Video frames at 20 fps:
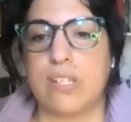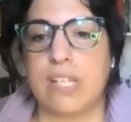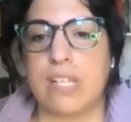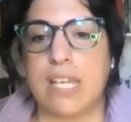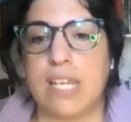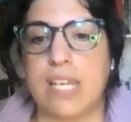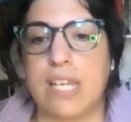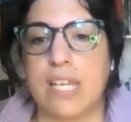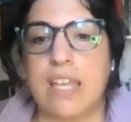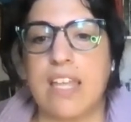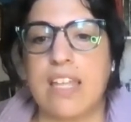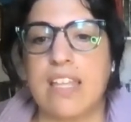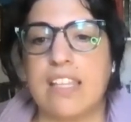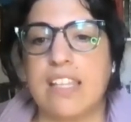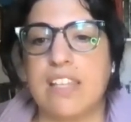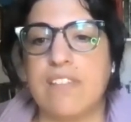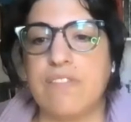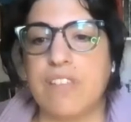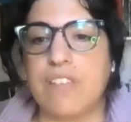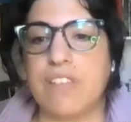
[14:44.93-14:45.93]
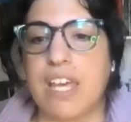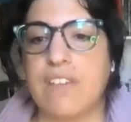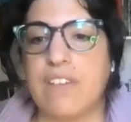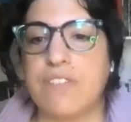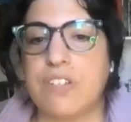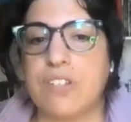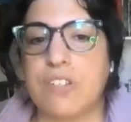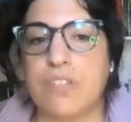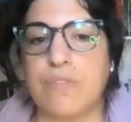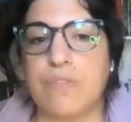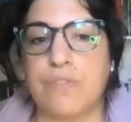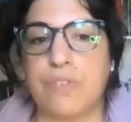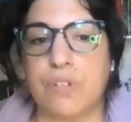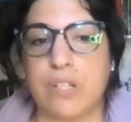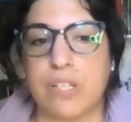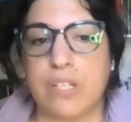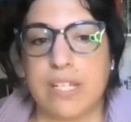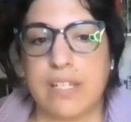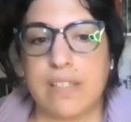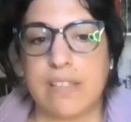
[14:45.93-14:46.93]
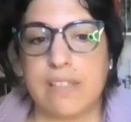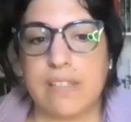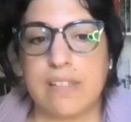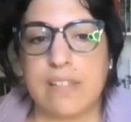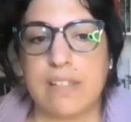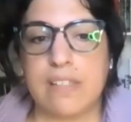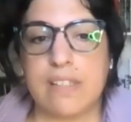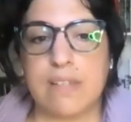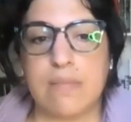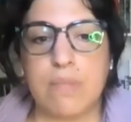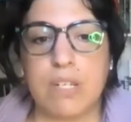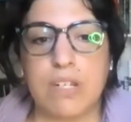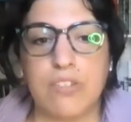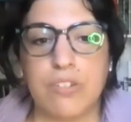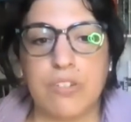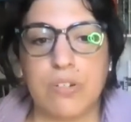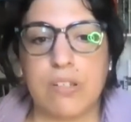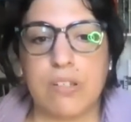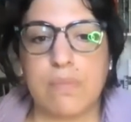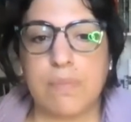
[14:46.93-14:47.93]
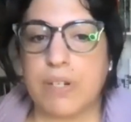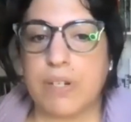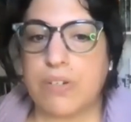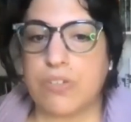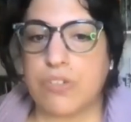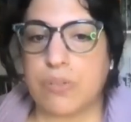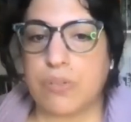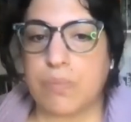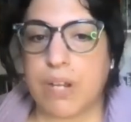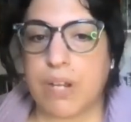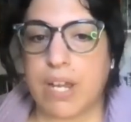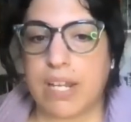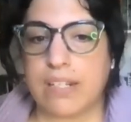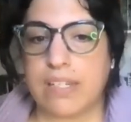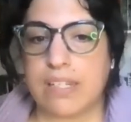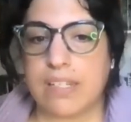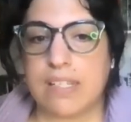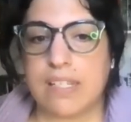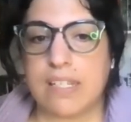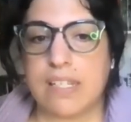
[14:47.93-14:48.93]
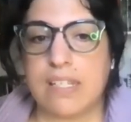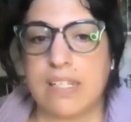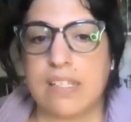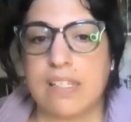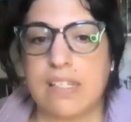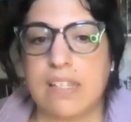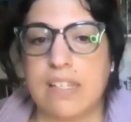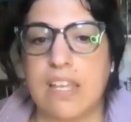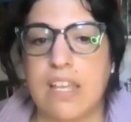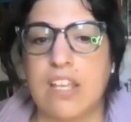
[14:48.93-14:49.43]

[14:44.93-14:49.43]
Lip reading: Like, live life to the fullest, cement your spiritual practices,